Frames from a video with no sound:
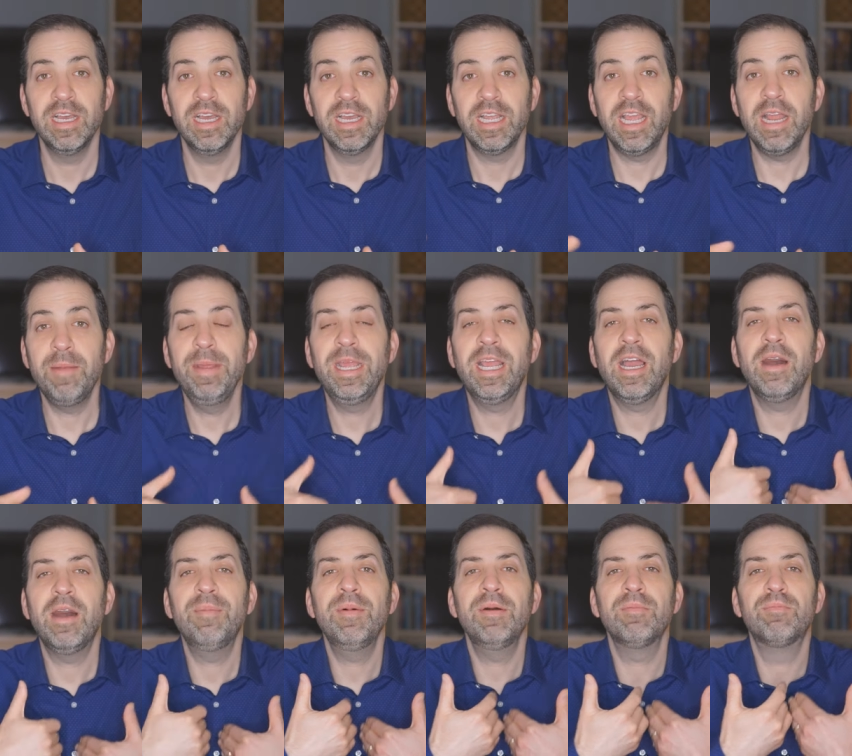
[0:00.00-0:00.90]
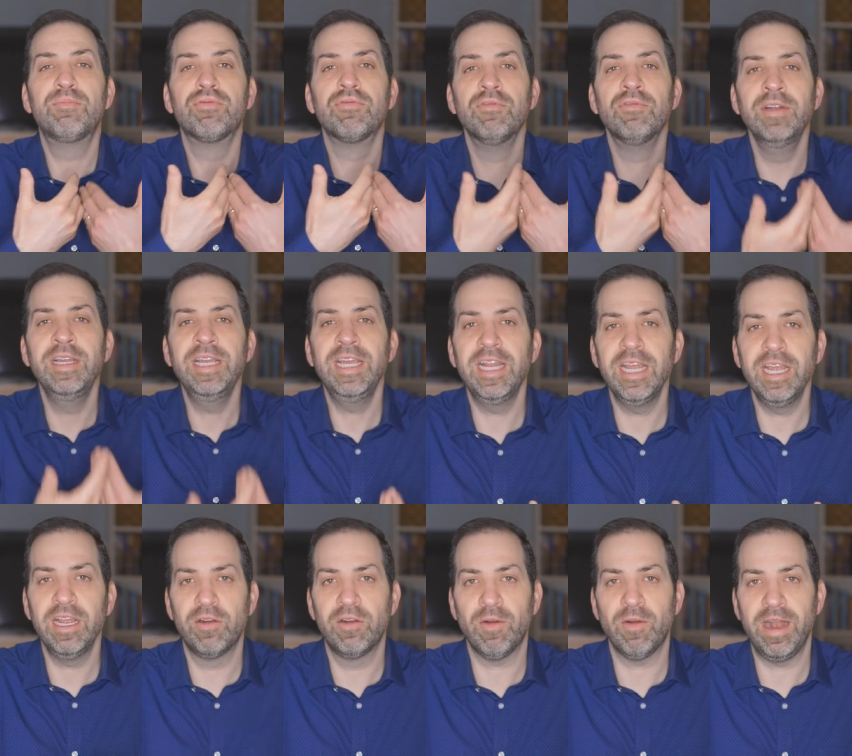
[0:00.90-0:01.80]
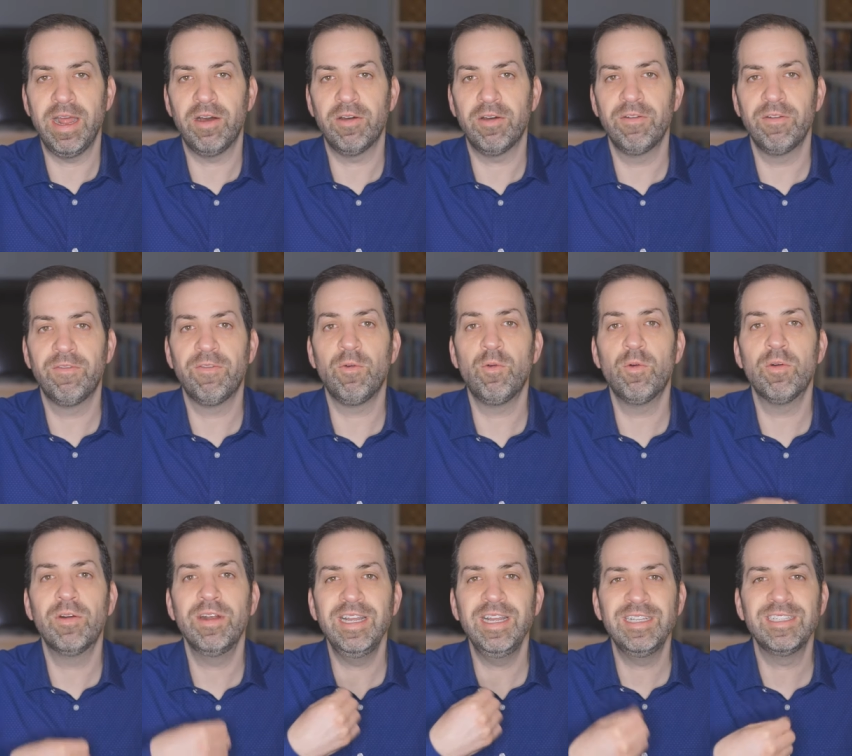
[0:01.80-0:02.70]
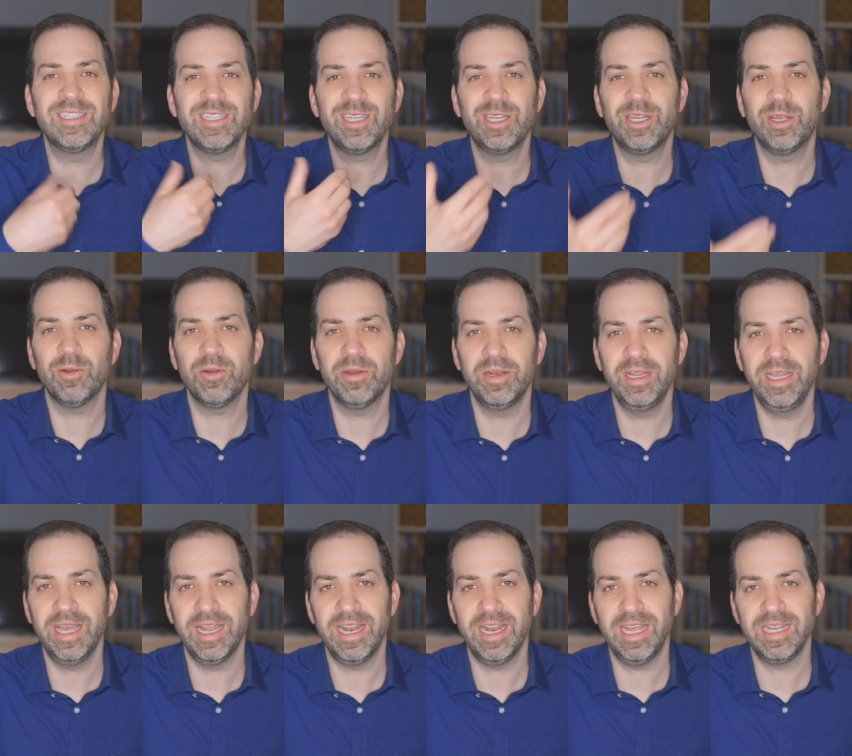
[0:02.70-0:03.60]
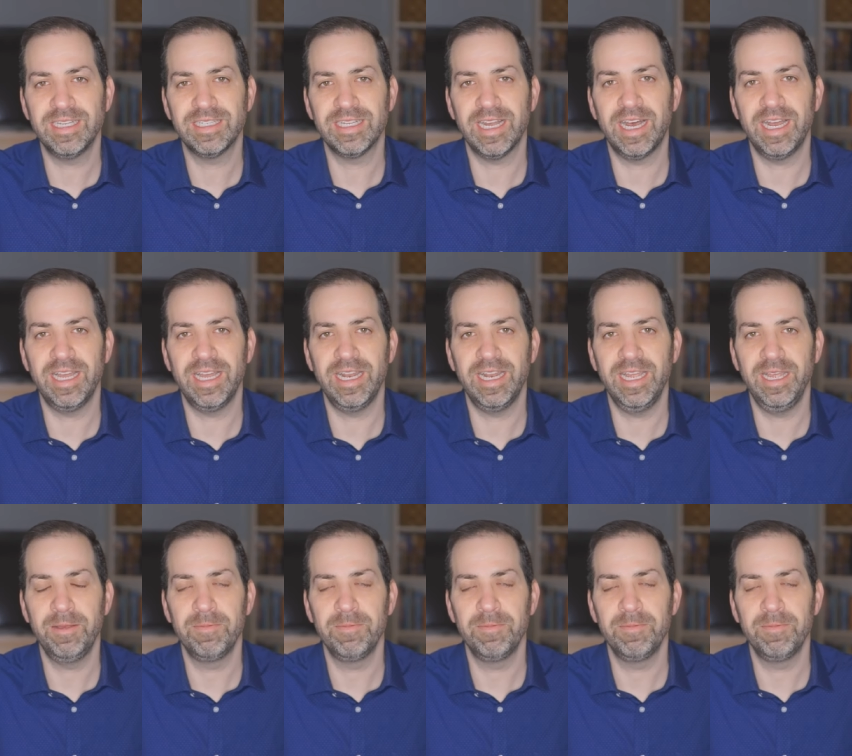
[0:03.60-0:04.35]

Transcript: can become a breeding ground for insecurity and anxiety.